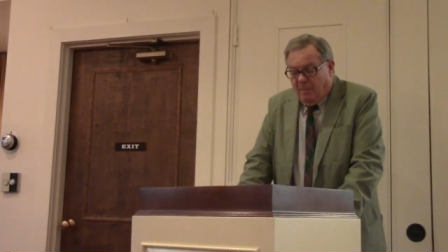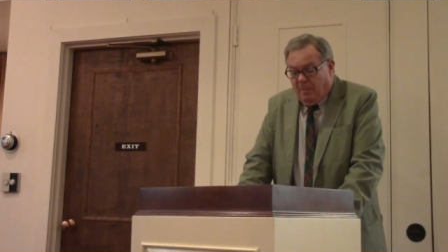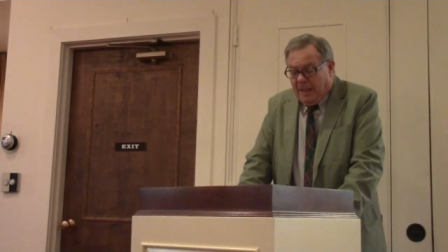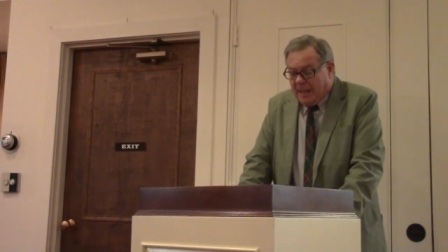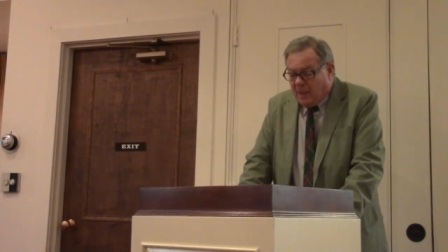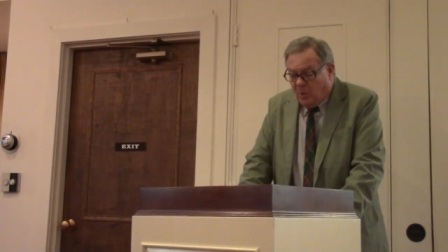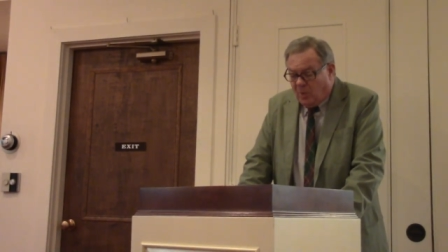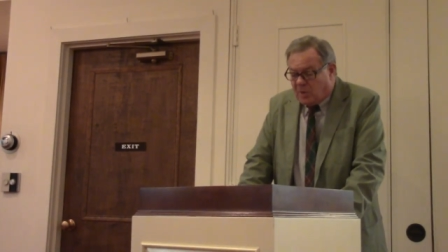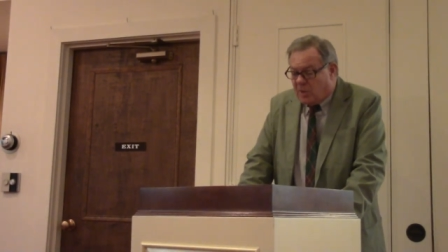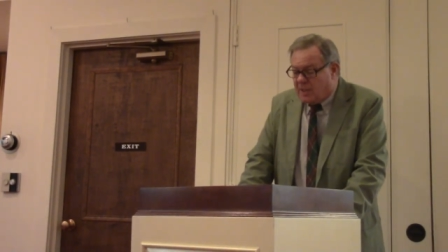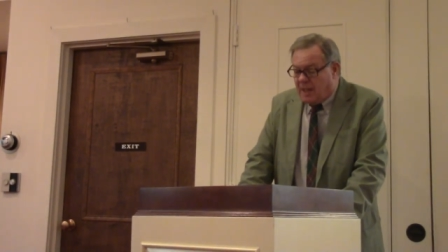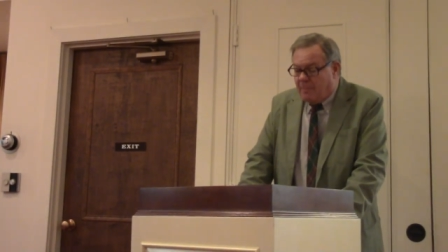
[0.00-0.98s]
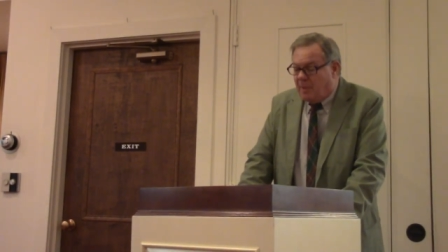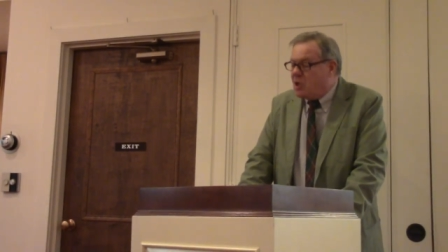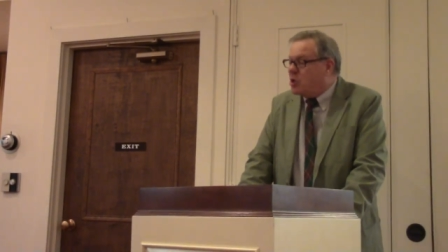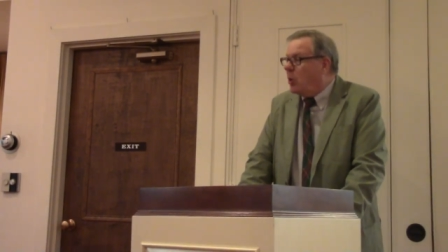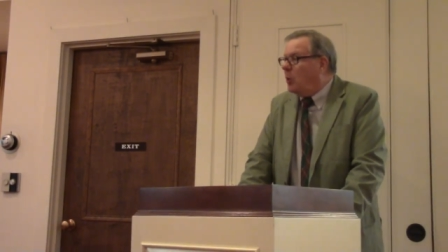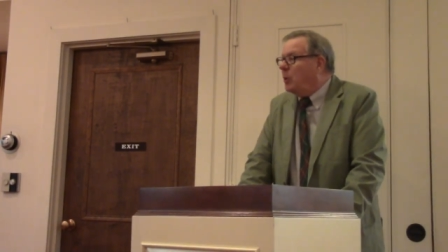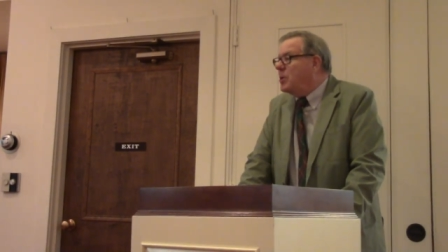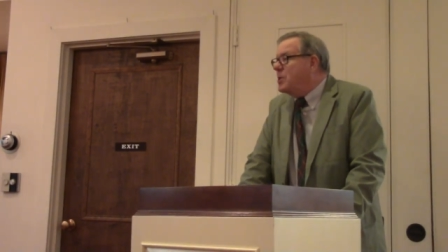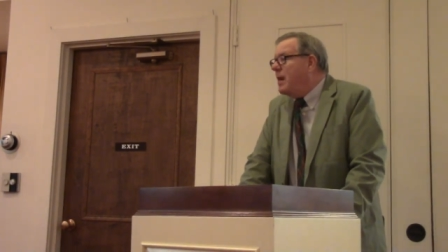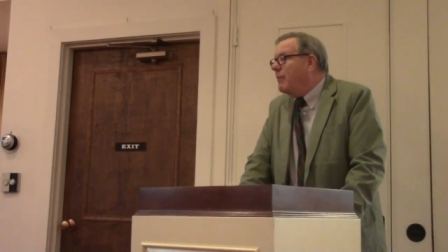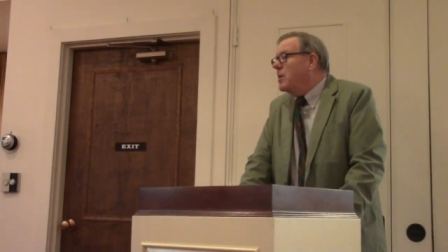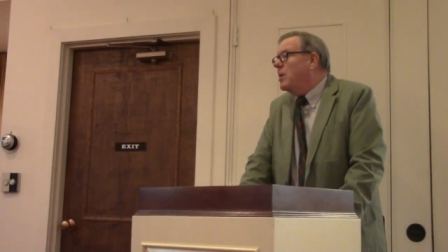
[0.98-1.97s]
but I can also say my
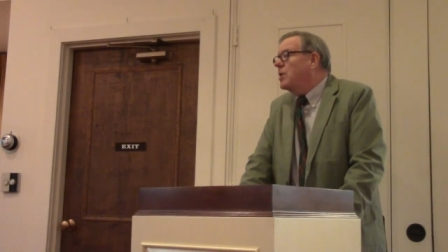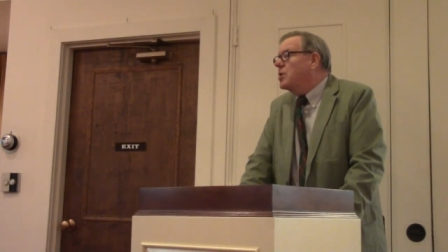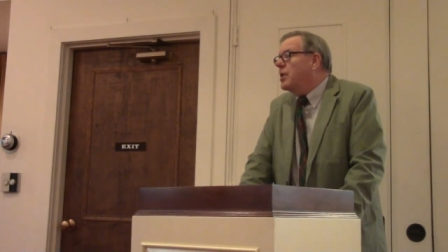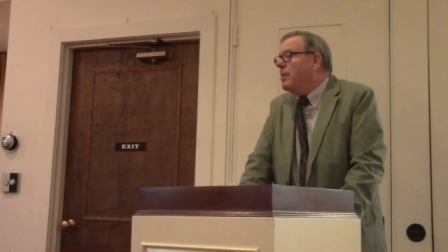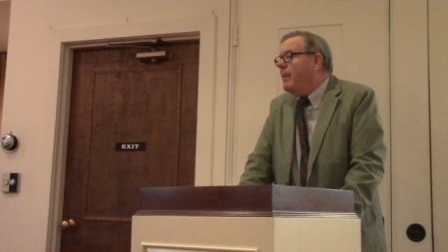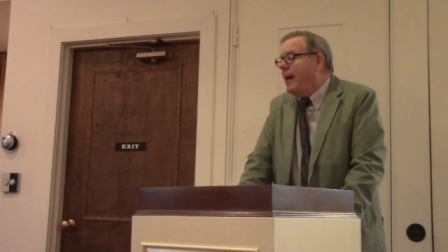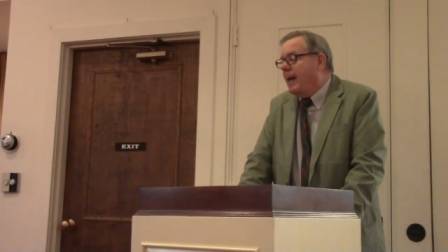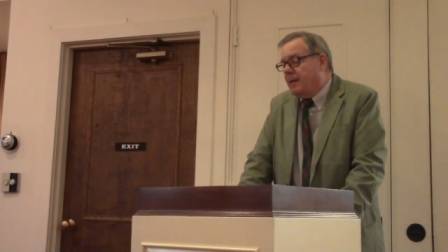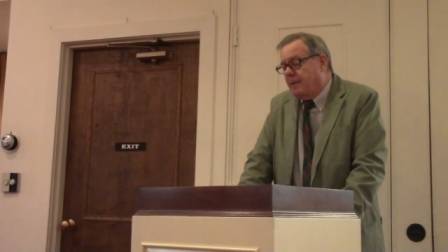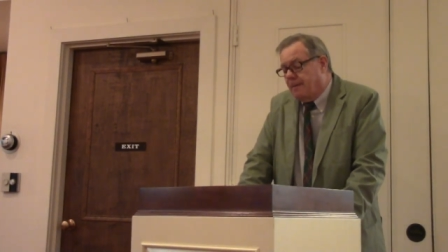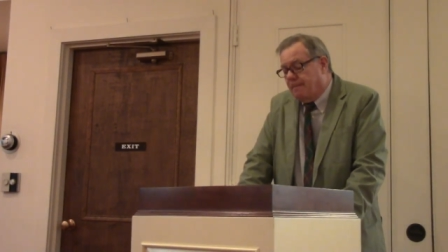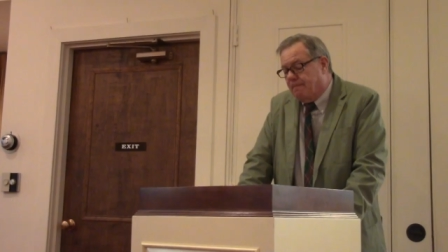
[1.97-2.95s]
shoulders never touched the mat.